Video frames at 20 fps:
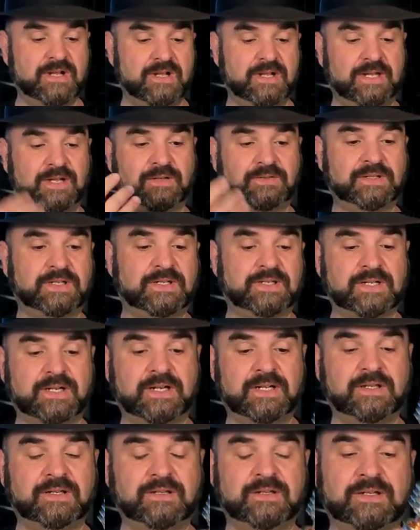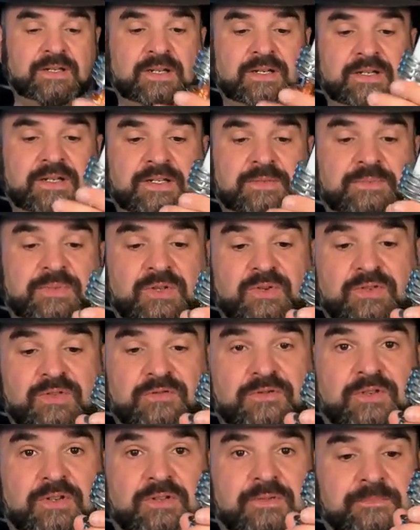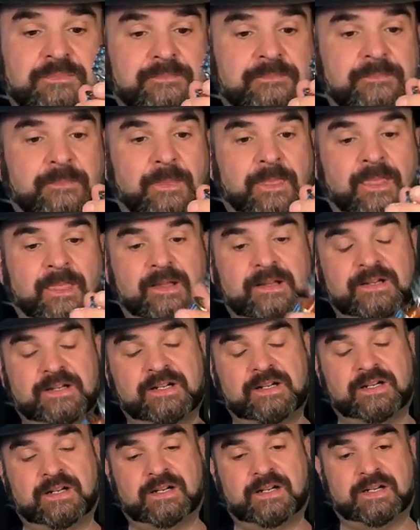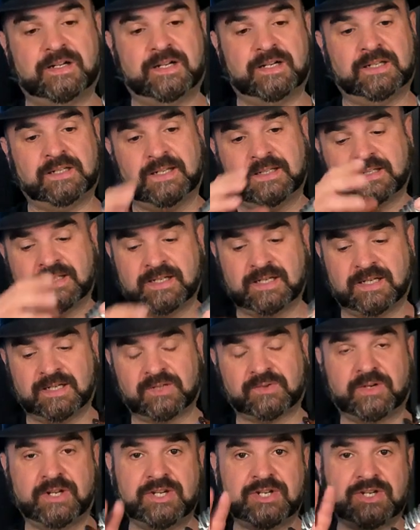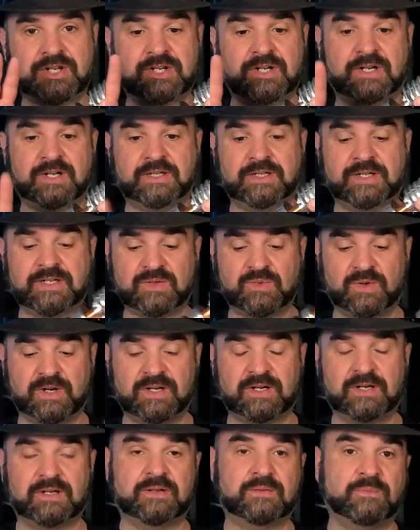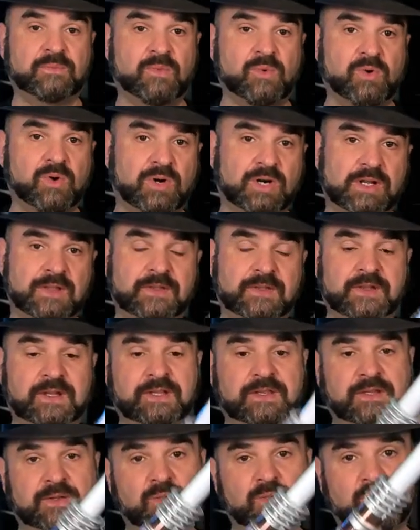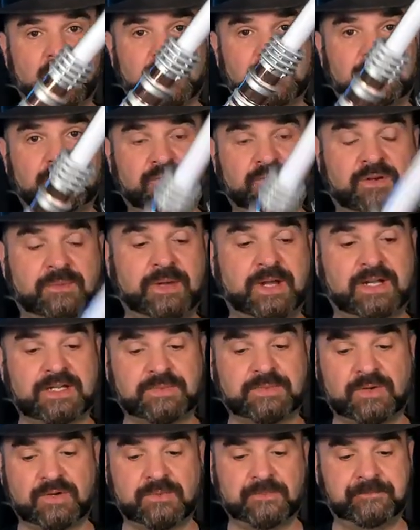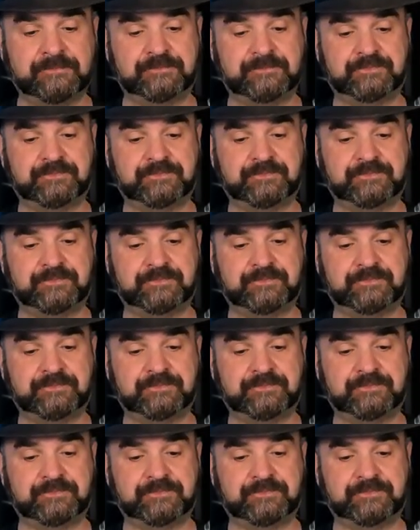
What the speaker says: Hilt design is beautiful. I like the coloration on this one more than the one from Hasbro.